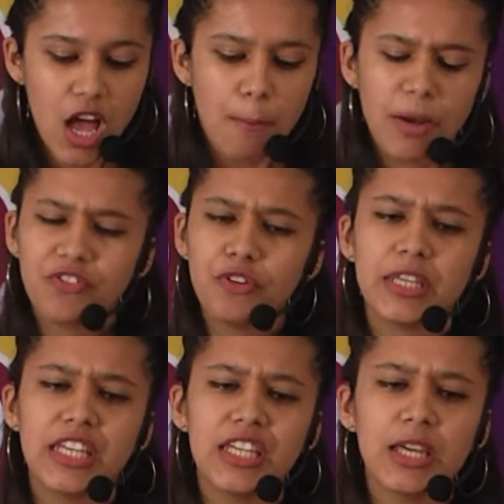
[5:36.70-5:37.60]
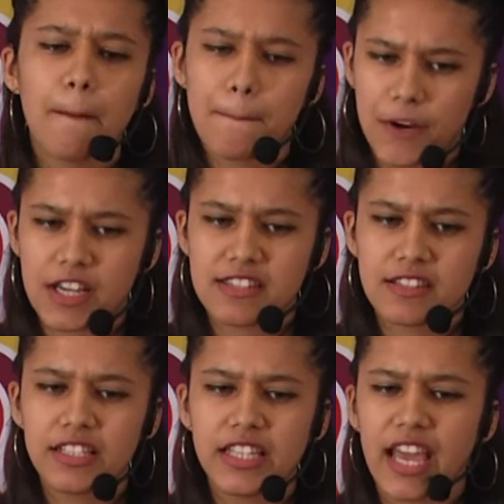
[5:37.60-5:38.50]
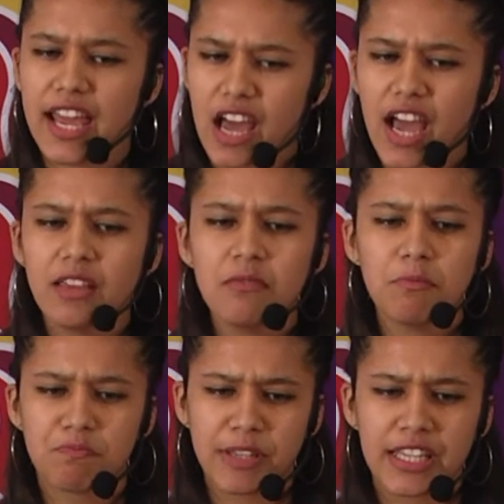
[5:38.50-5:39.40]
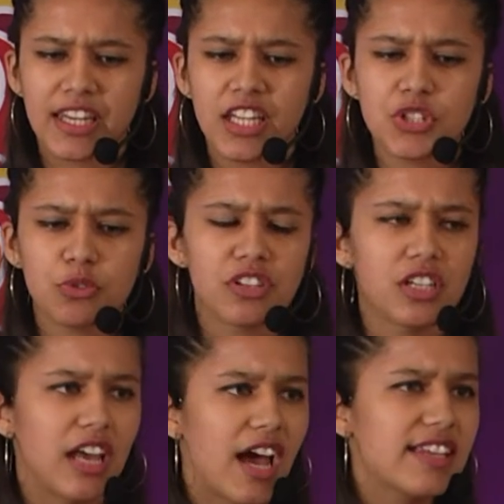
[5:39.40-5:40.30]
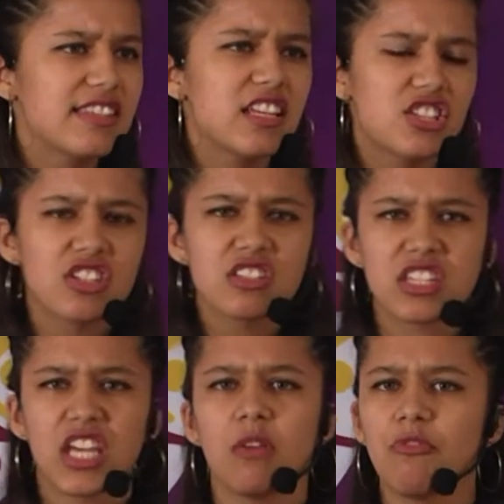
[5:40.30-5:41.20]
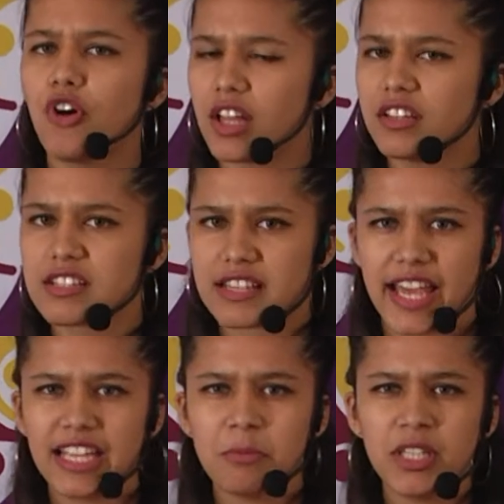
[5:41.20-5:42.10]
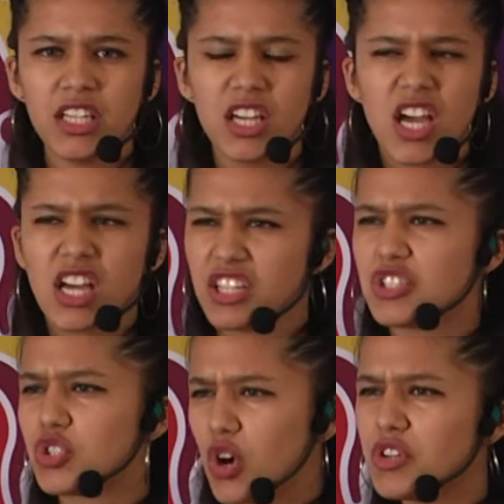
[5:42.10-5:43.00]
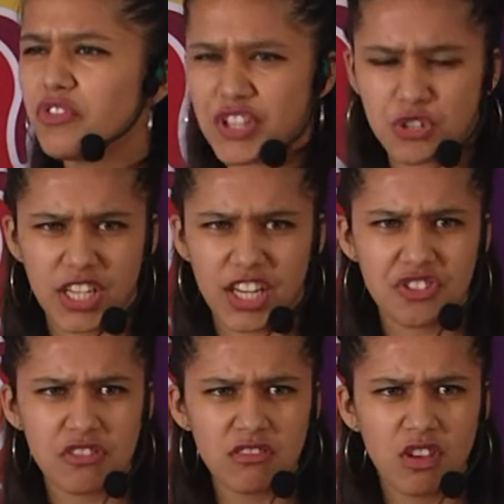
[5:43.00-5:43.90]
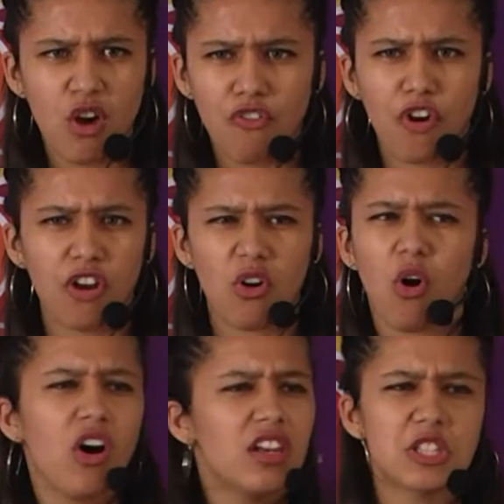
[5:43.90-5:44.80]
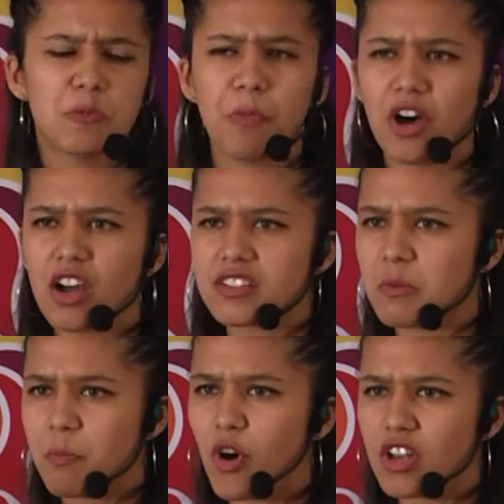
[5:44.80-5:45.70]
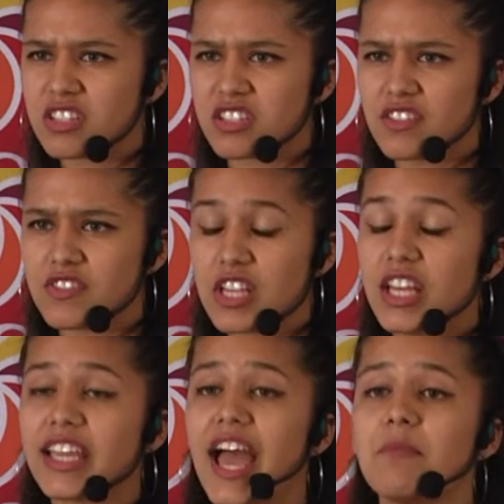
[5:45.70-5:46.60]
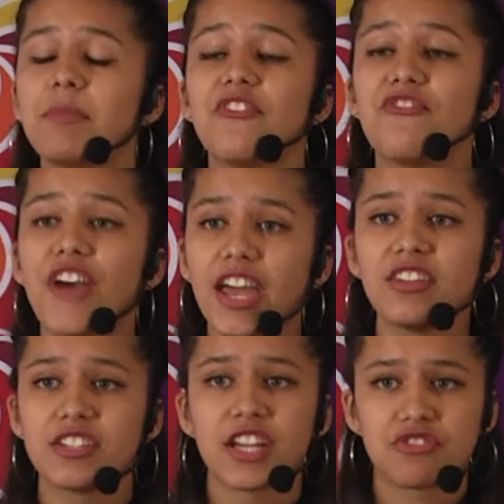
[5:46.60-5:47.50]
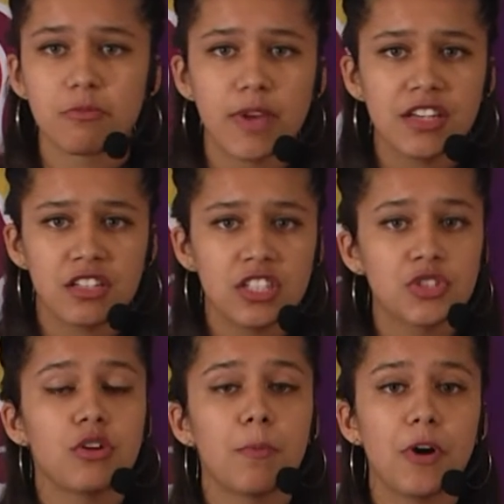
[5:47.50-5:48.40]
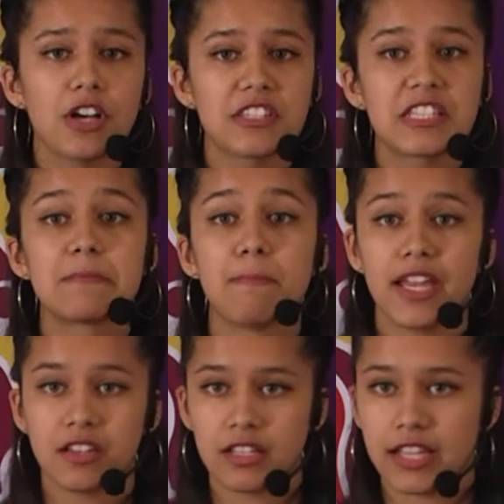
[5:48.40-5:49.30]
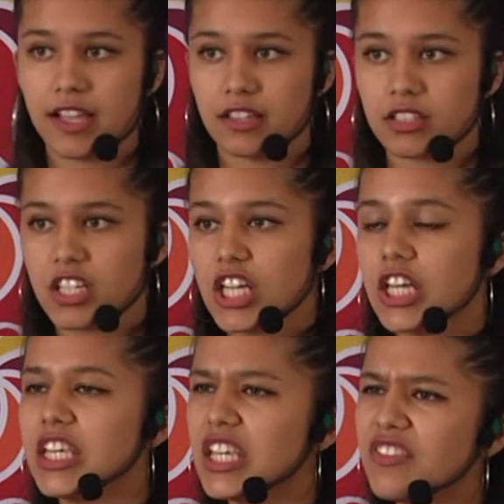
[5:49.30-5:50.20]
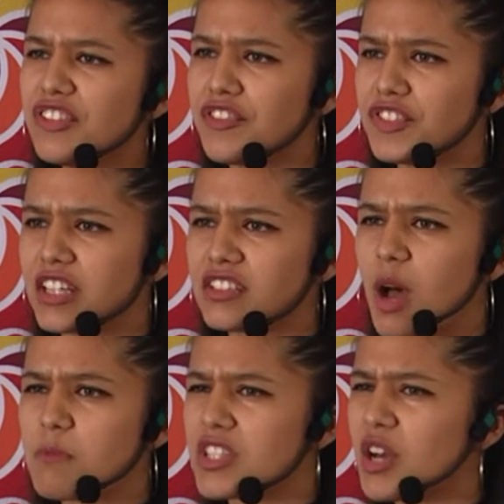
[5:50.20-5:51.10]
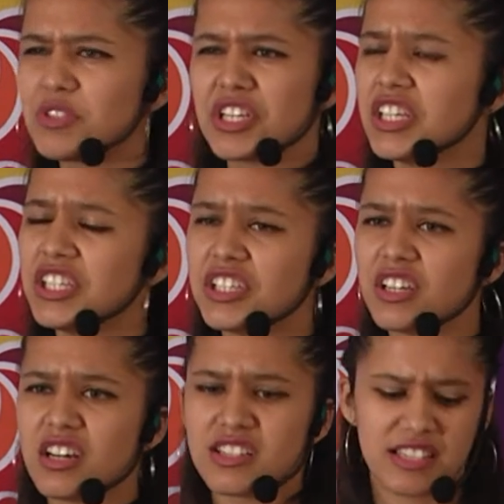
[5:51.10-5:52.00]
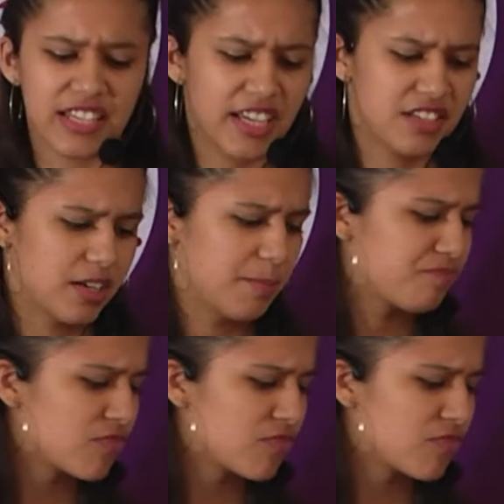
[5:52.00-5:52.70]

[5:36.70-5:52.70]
But for me personally, and I am beginning to realize it's the same for others like me, this sort of education, for all its perks and positives, can be very detrimental to a person's mental health, even if that comes out years later.